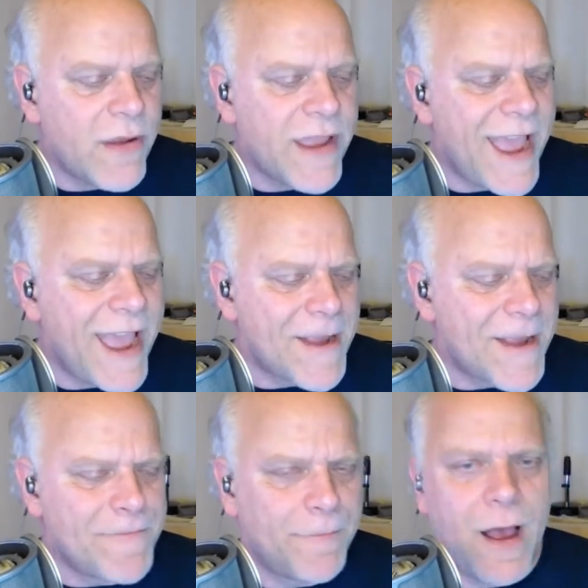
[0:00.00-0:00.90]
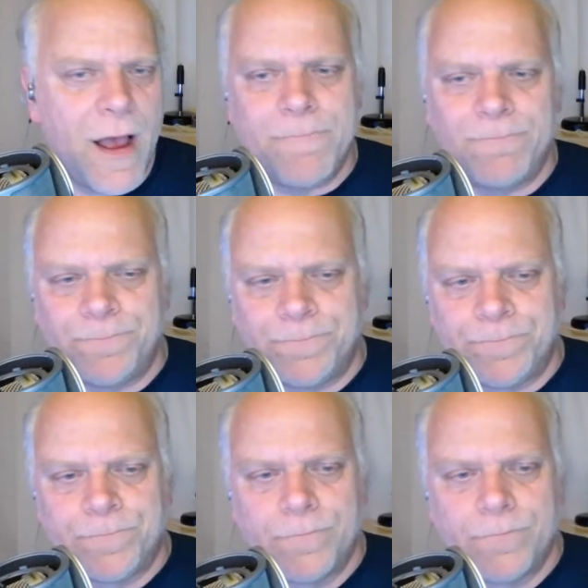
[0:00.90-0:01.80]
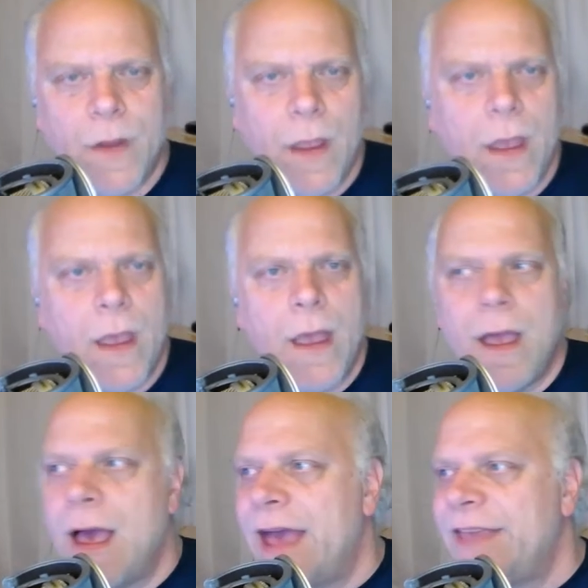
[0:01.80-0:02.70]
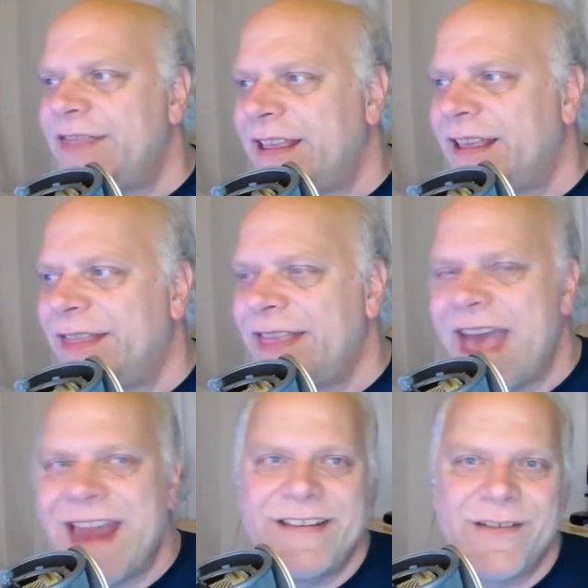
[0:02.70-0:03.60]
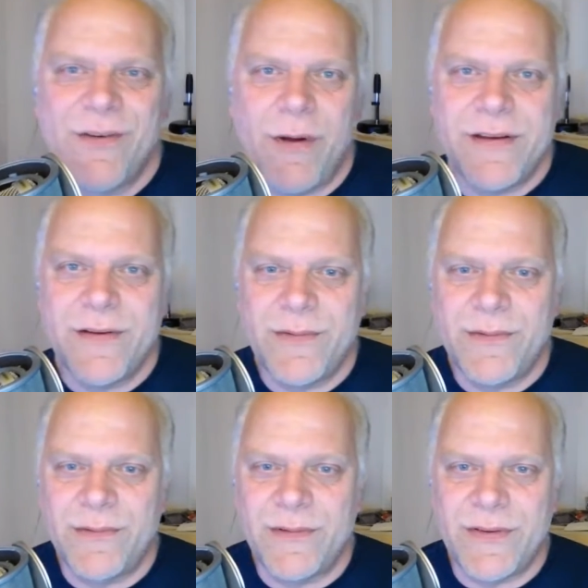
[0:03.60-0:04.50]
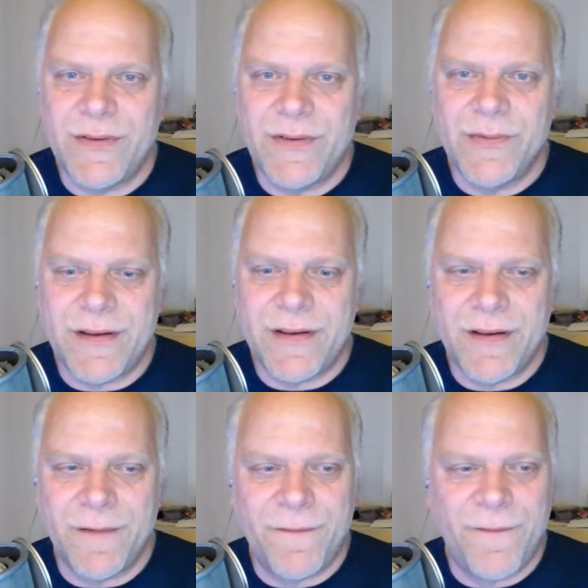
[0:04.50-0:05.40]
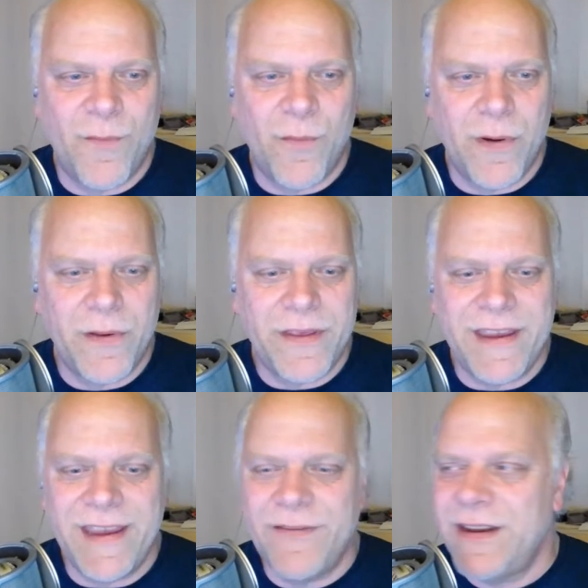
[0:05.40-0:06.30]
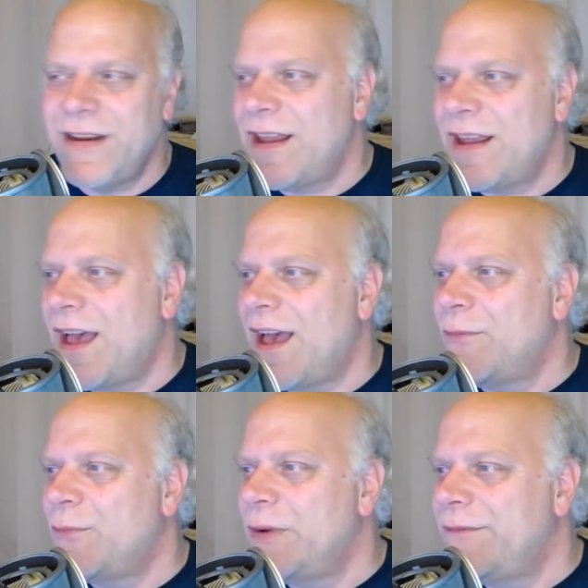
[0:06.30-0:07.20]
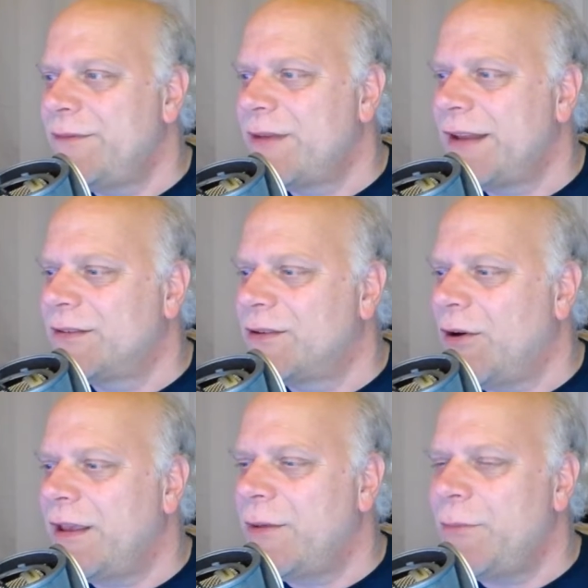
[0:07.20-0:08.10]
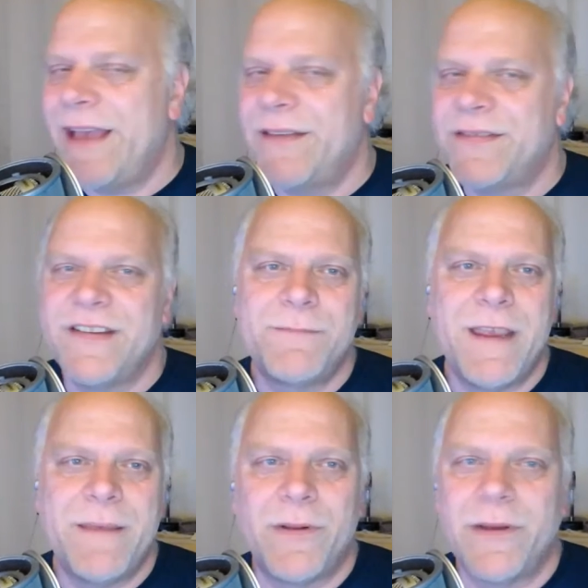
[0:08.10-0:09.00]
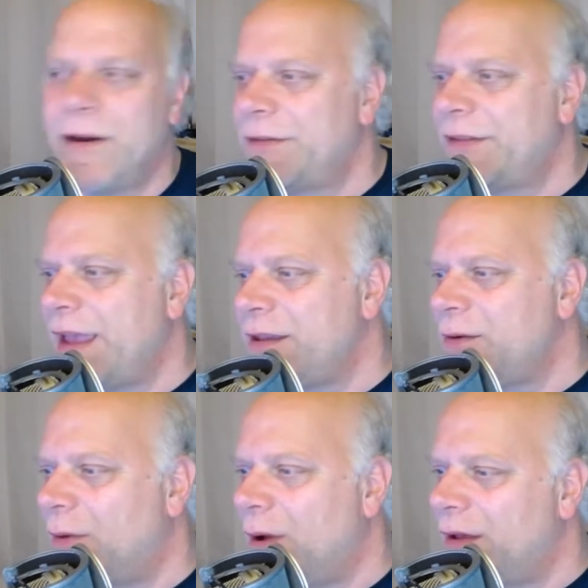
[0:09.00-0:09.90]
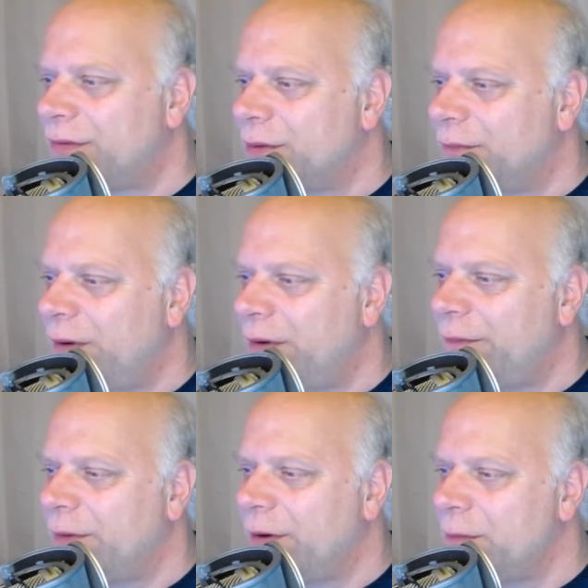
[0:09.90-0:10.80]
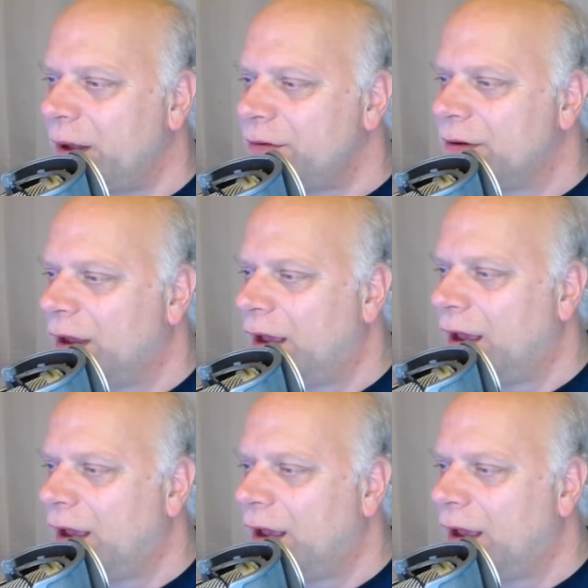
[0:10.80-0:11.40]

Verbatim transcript: Okay, um, I think that is going to do it for the evening. Uh, we've got currently we have six people here. Thank you all so very very much.